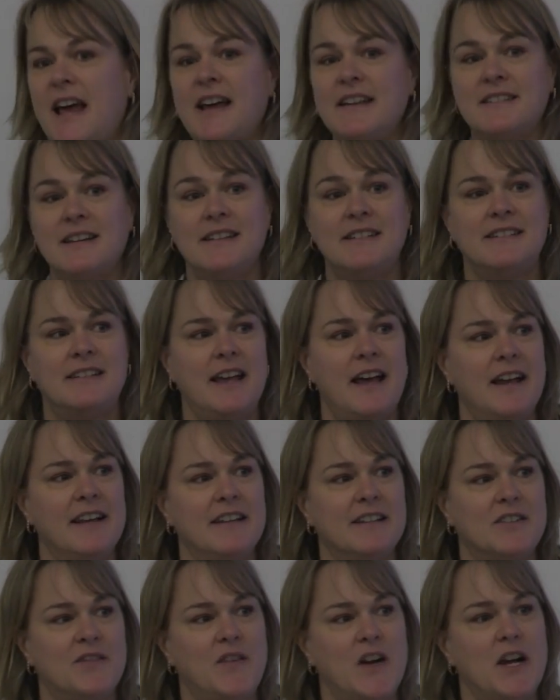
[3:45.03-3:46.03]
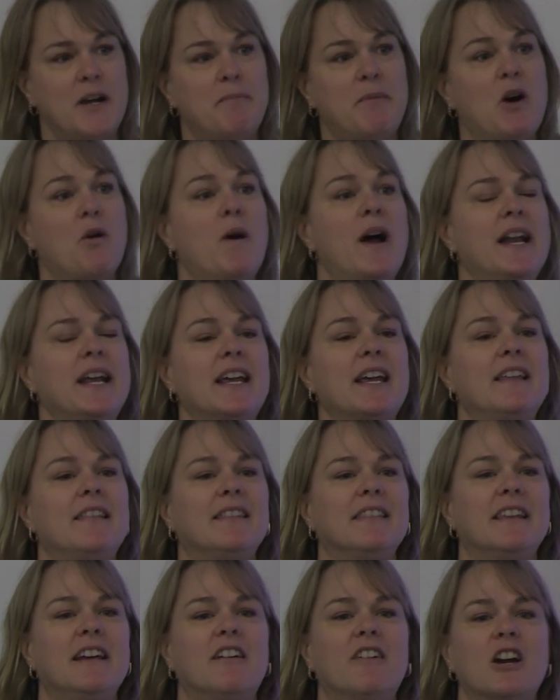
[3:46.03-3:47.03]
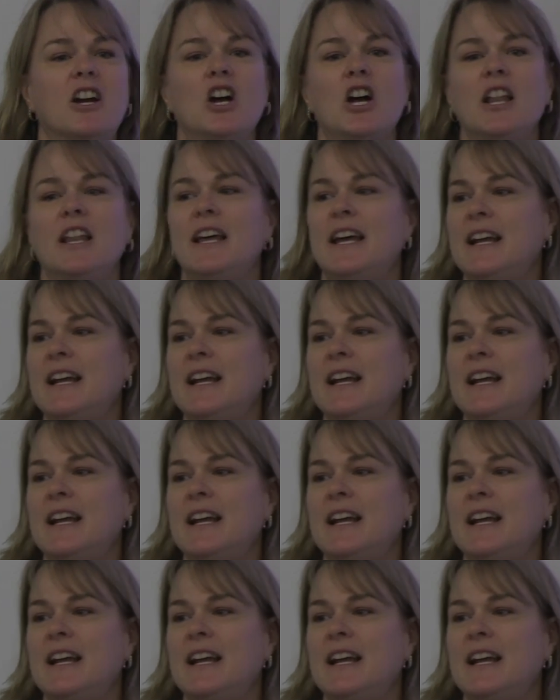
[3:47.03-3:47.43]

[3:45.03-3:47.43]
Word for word: as I said, it's very poetic and lyrical,